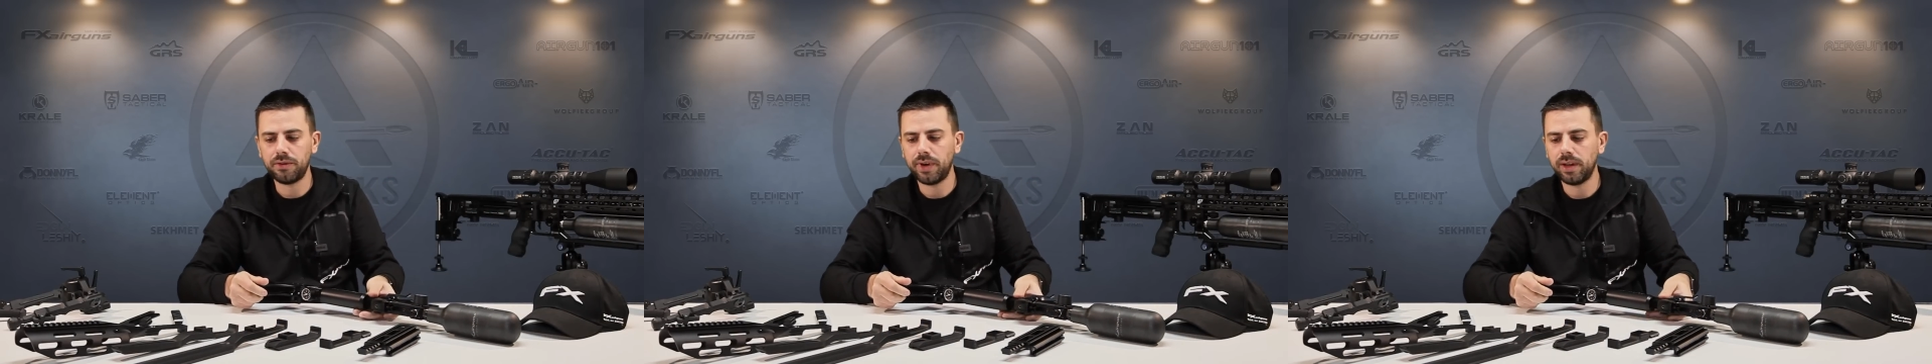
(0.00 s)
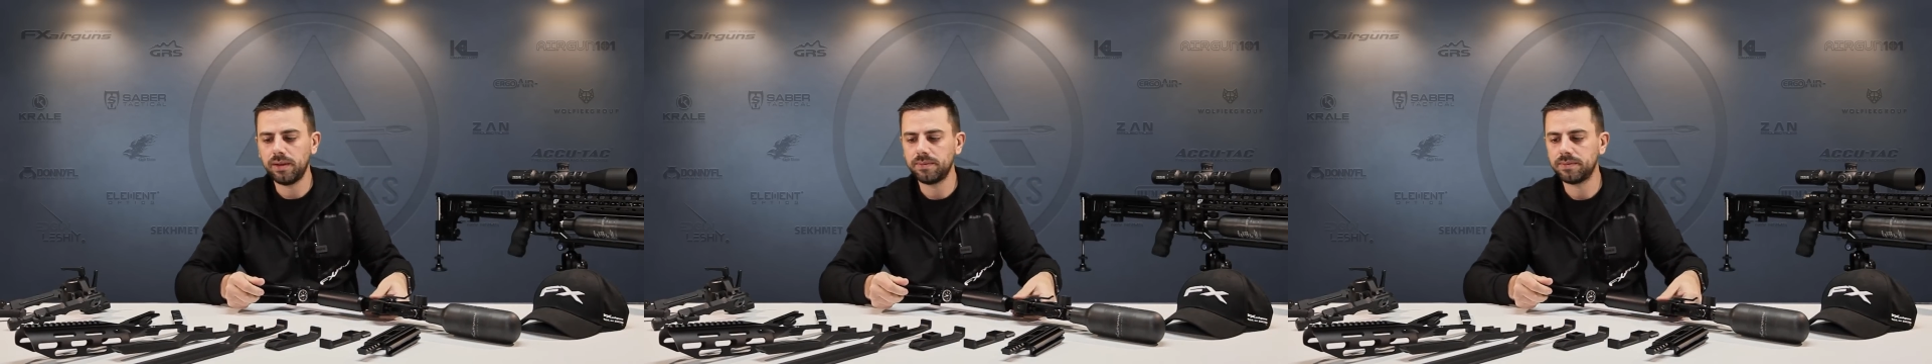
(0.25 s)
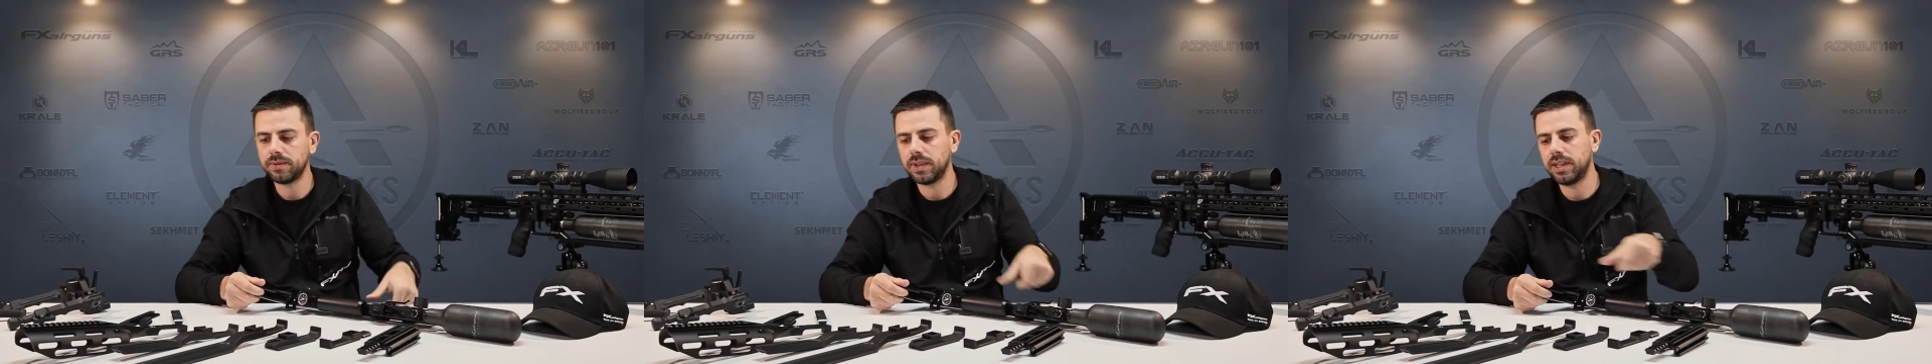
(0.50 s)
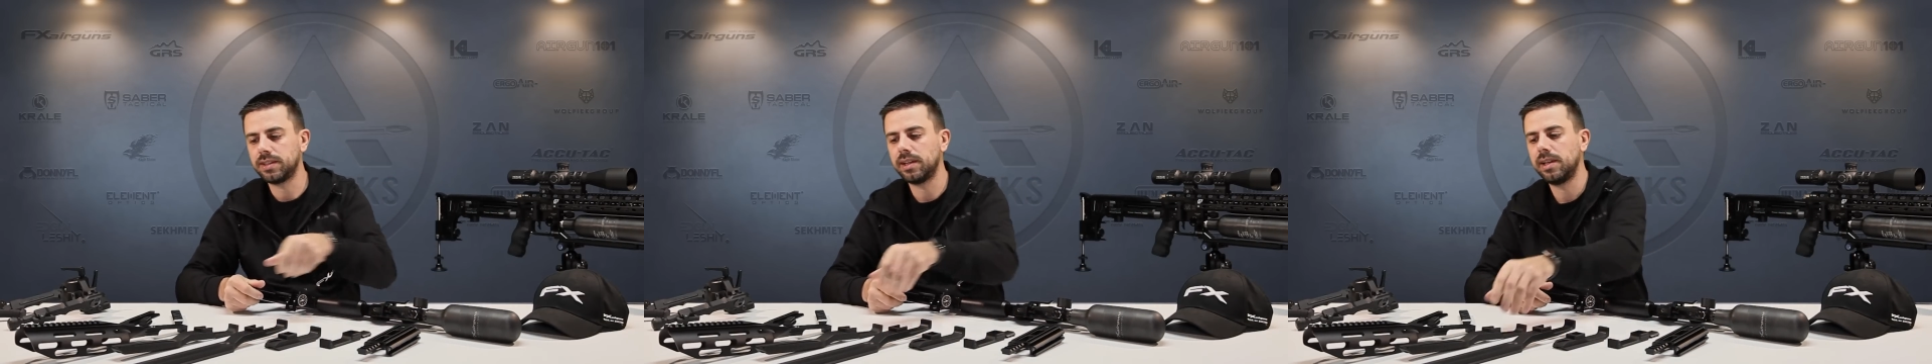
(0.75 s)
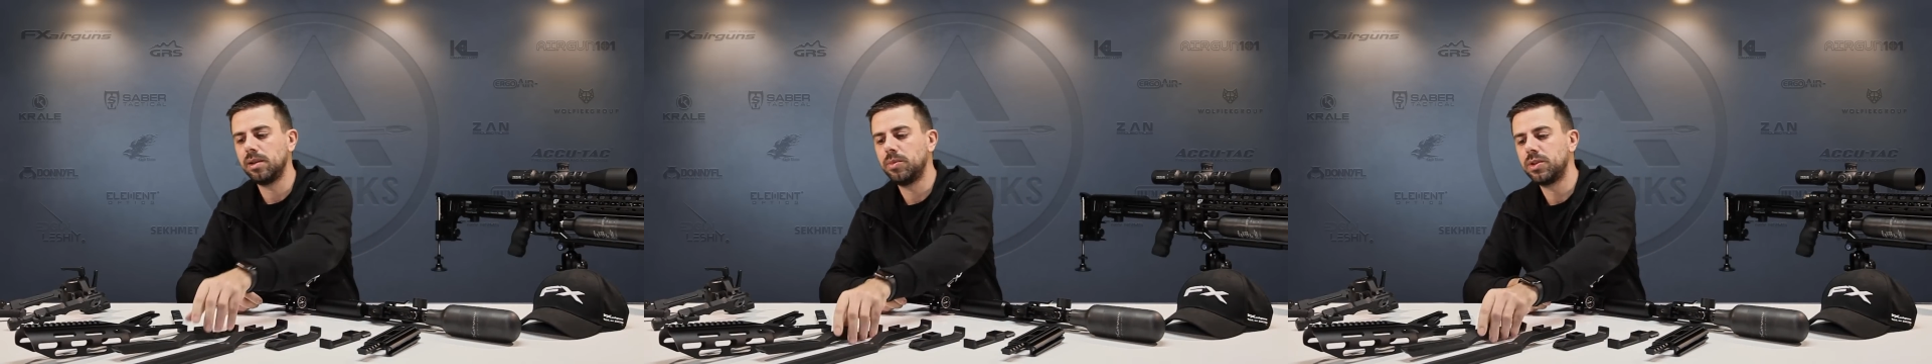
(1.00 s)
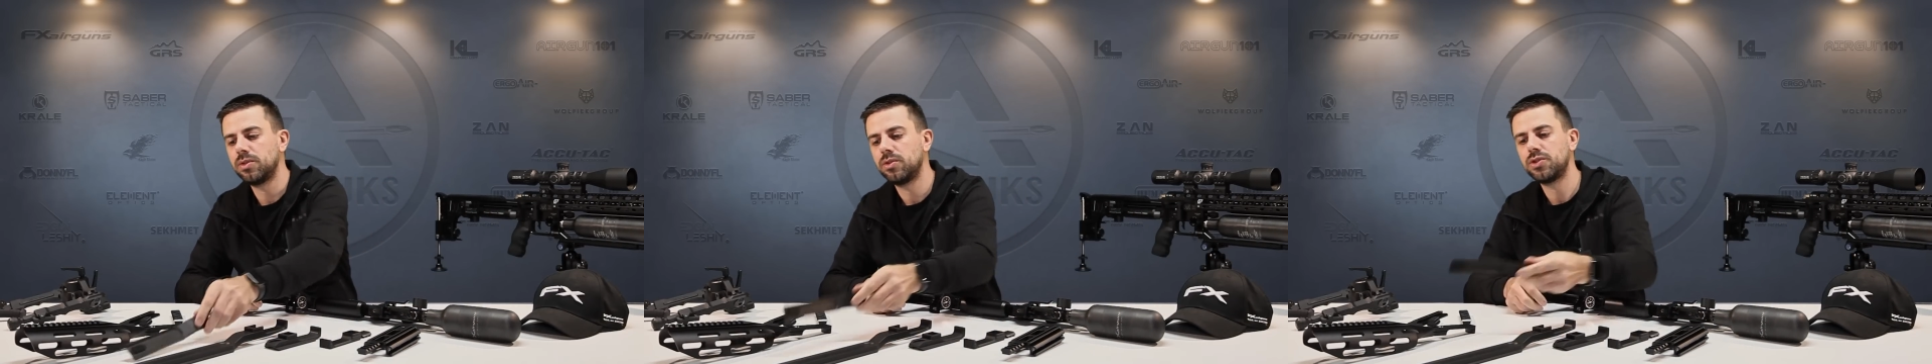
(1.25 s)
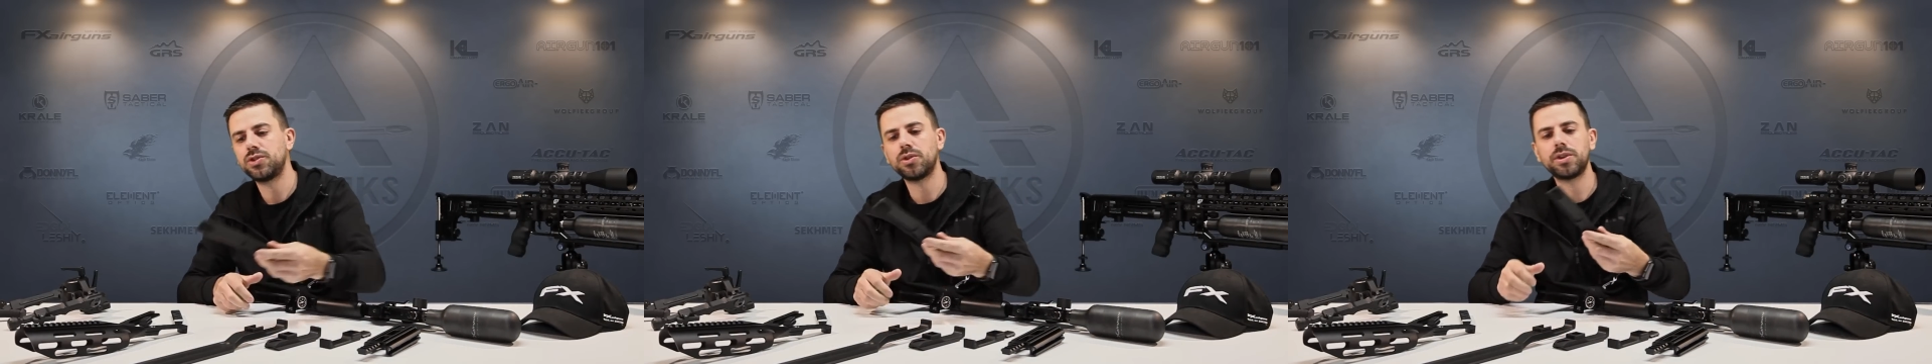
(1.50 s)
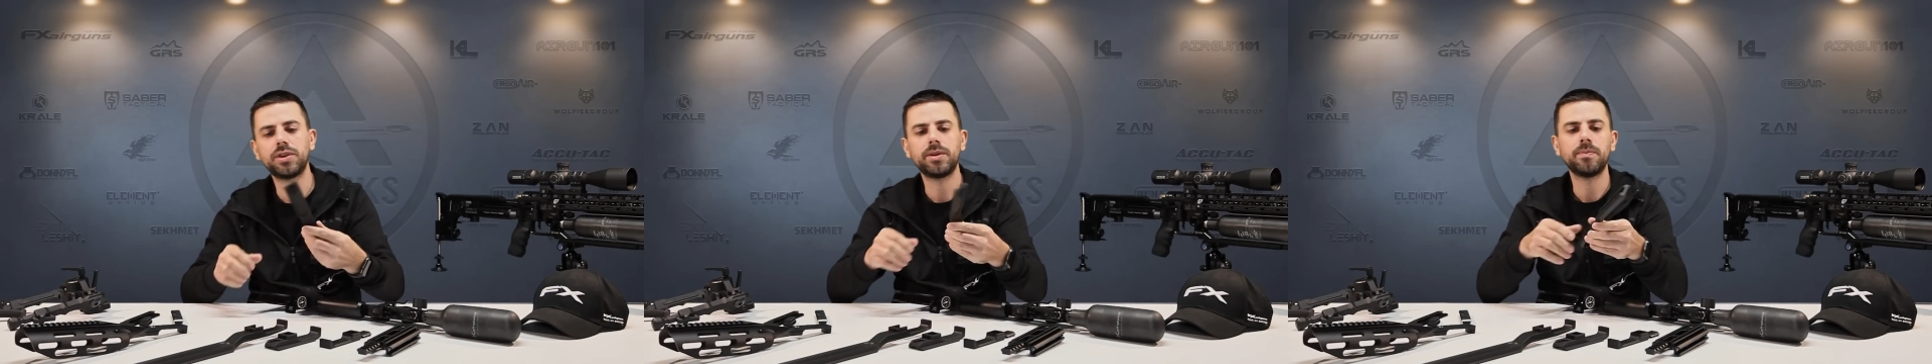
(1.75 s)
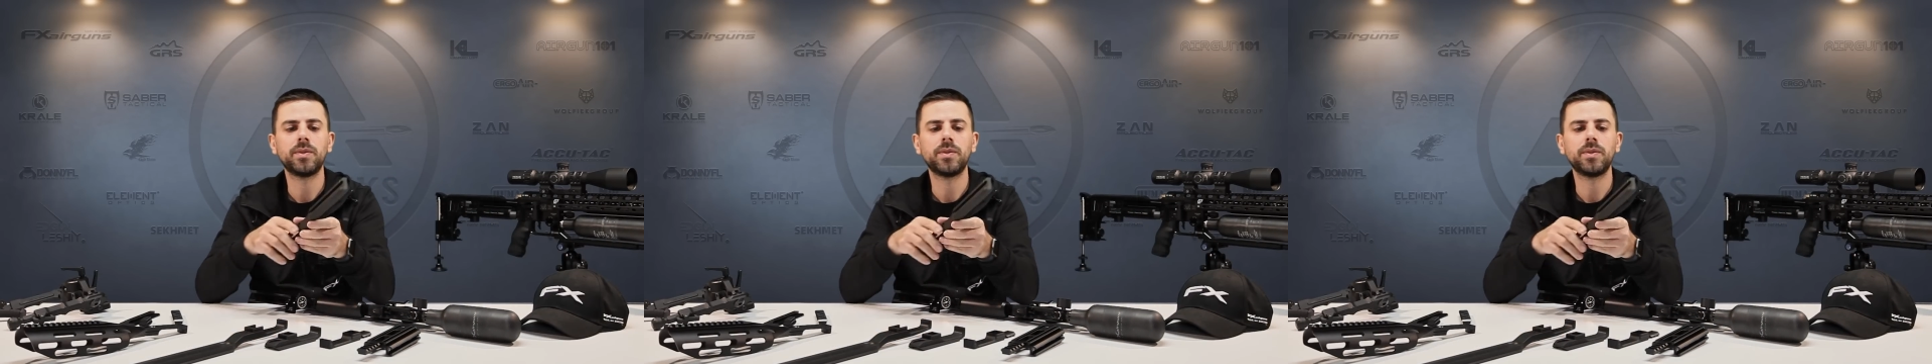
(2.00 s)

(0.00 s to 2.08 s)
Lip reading: rail. It's a little bit shorter.